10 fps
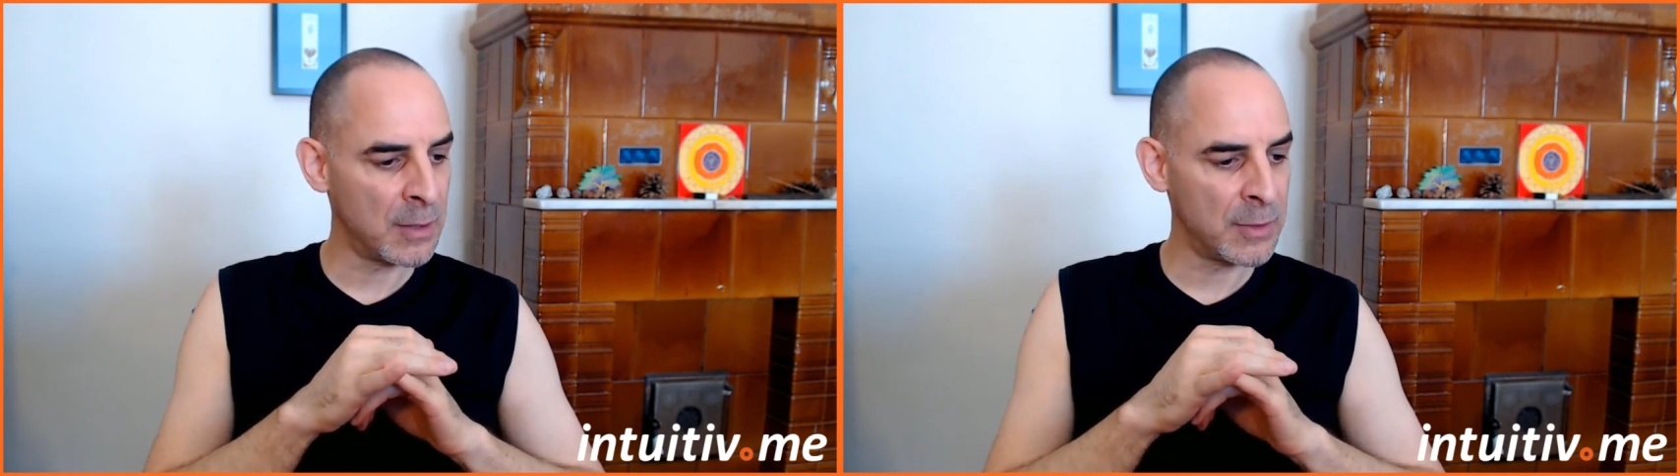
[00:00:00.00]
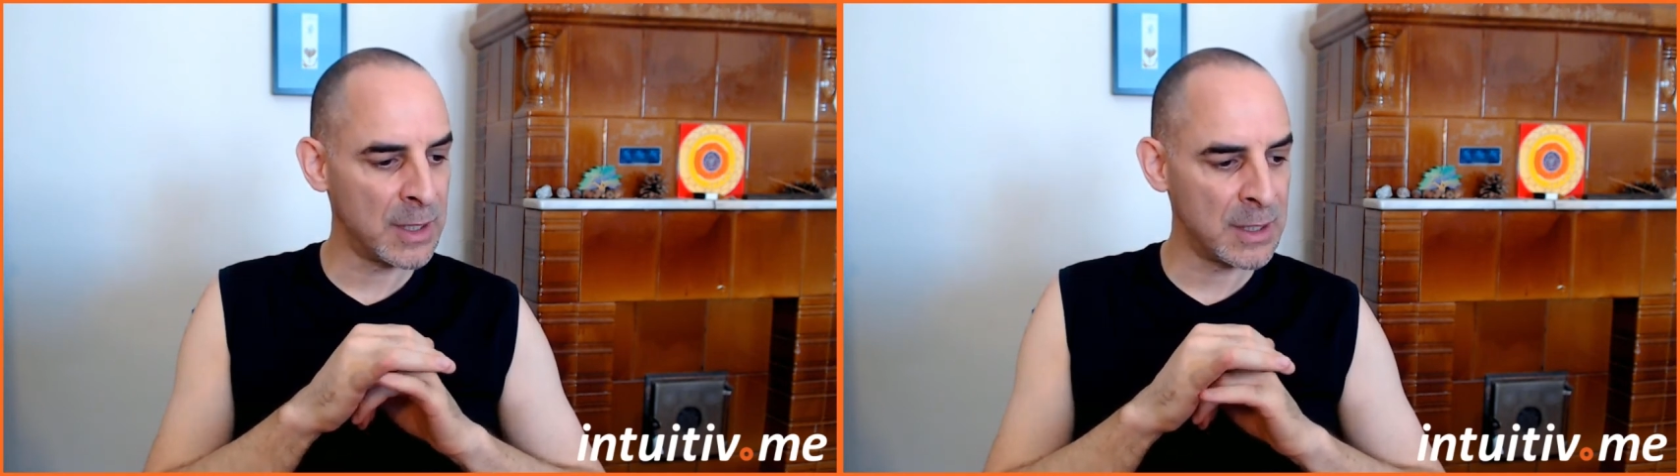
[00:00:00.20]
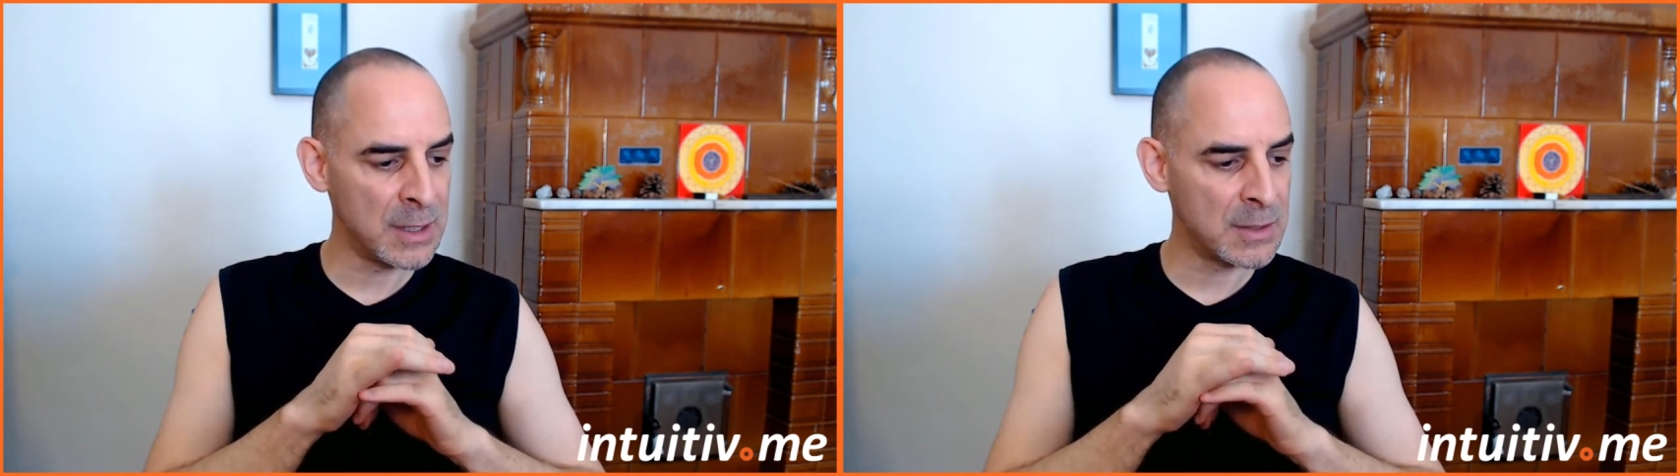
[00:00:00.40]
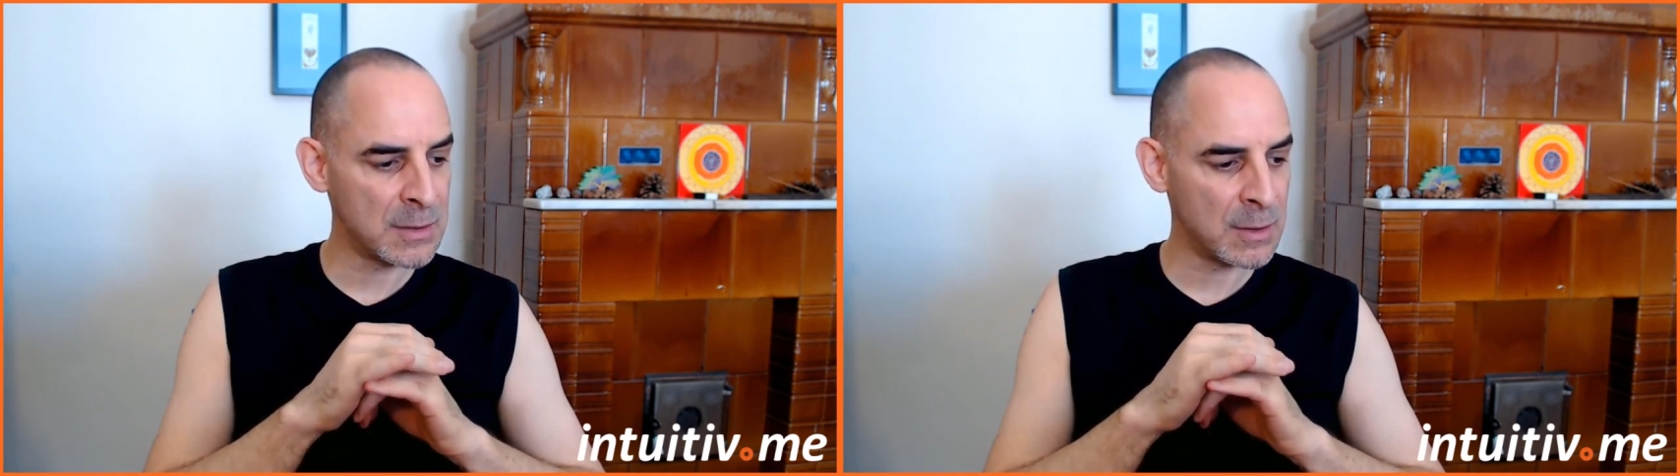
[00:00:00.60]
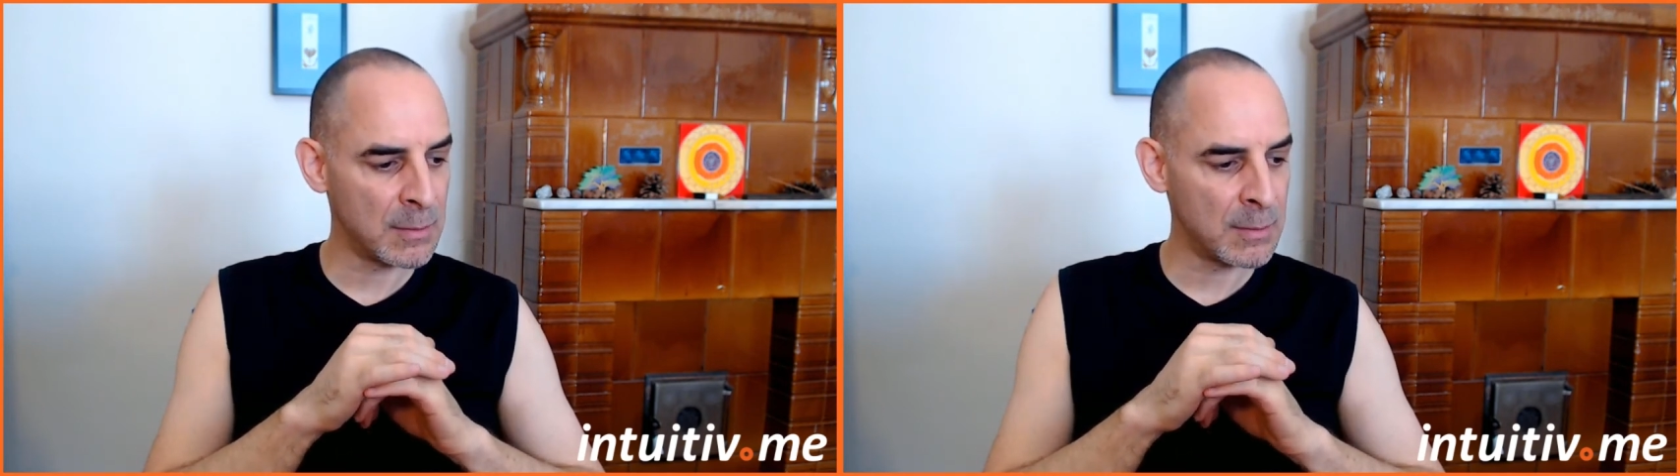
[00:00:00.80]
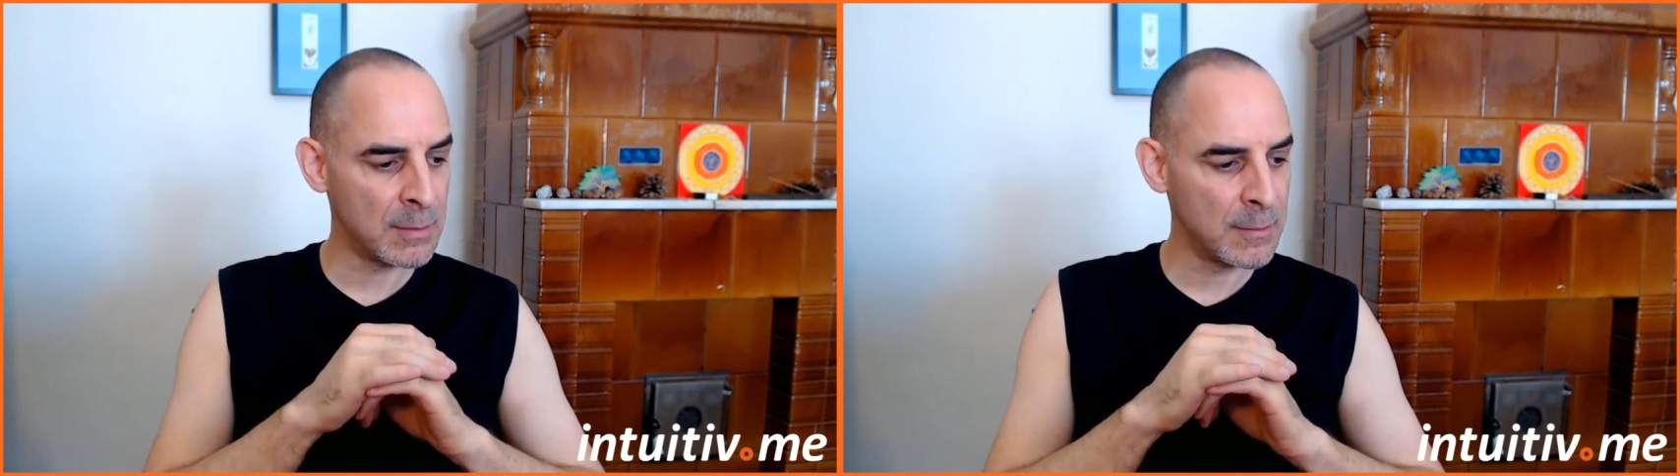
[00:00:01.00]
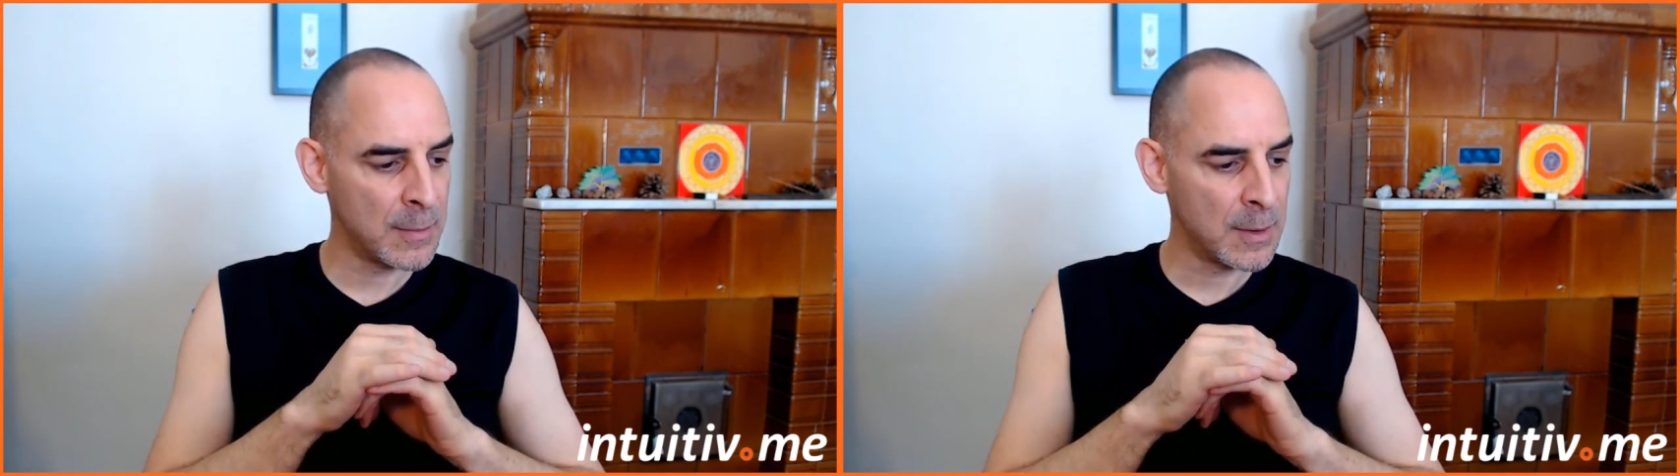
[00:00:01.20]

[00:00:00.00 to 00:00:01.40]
really need some